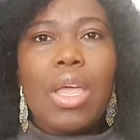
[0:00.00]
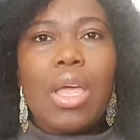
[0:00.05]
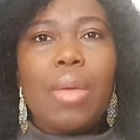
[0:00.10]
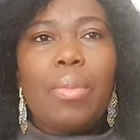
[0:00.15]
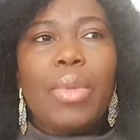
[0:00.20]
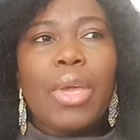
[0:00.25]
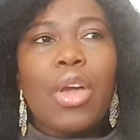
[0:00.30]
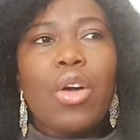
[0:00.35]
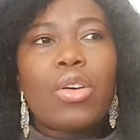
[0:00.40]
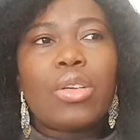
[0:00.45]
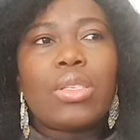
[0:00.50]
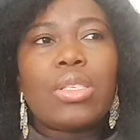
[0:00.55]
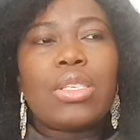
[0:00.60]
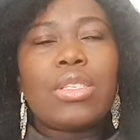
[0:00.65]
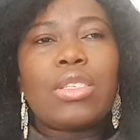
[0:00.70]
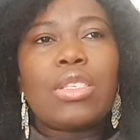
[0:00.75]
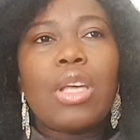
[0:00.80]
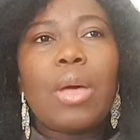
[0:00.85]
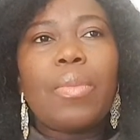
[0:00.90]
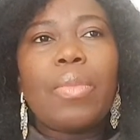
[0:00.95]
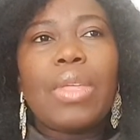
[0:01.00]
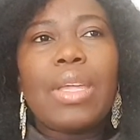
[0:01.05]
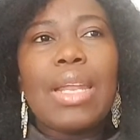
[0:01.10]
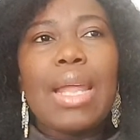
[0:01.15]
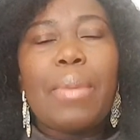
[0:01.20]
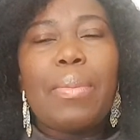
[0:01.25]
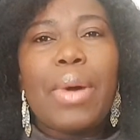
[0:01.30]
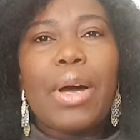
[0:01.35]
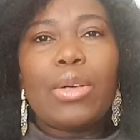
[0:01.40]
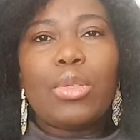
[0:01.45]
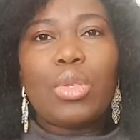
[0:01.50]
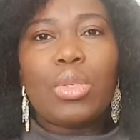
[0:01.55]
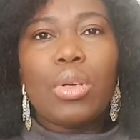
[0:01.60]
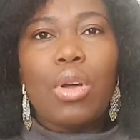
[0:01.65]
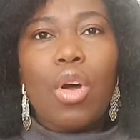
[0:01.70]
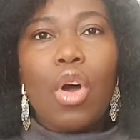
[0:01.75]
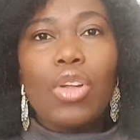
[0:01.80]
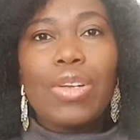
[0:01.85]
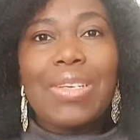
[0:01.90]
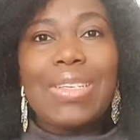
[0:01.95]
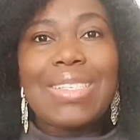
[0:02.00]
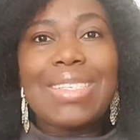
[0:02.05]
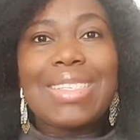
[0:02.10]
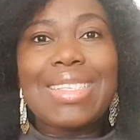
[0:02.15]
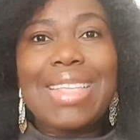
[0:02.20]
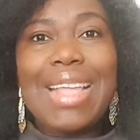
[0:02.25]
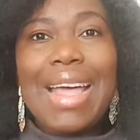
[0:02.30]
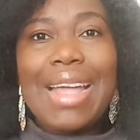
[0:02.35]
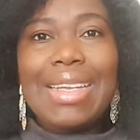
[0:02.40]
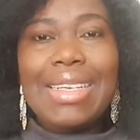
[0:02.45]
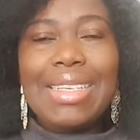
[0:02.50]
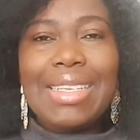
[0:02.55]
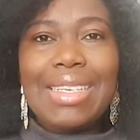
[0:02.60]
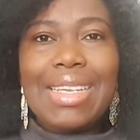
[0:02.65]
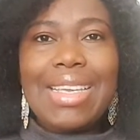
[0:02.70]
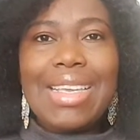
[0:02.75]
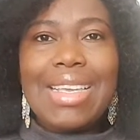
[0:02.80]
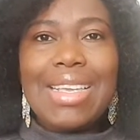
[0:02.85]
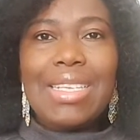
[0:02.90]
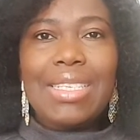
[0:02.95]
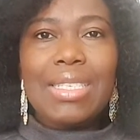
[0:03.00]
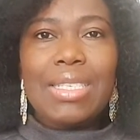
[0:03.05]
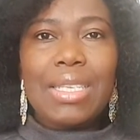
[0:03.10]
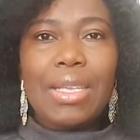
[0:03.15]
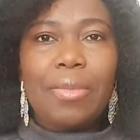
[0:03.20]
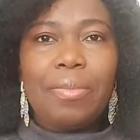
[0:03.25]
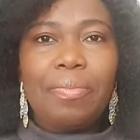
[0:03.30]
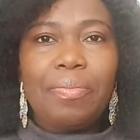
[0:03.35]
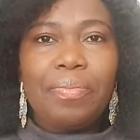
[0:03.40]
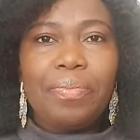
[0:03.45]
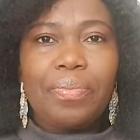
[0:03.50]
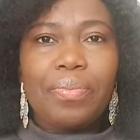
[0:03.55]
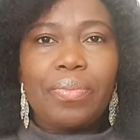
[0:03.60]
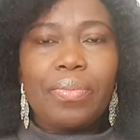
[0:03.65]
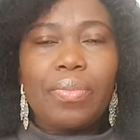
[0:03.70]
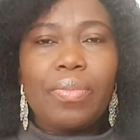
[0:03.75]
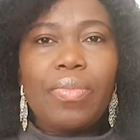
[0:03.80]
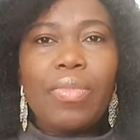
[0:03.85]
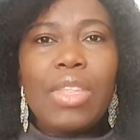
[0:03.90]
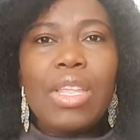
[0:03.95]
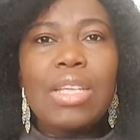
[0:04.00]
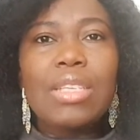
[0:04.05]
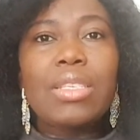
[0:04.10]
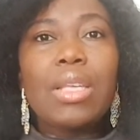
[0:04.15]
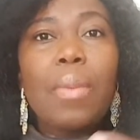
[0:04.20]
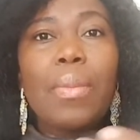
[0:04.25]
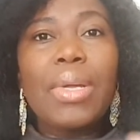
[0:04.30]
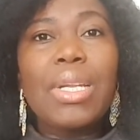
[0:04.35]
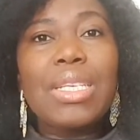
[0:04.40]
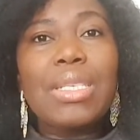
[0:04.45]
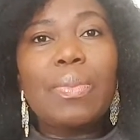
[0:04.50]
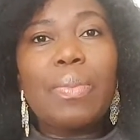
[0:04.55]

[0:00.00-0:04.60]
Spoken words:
because something about understanding is somebody is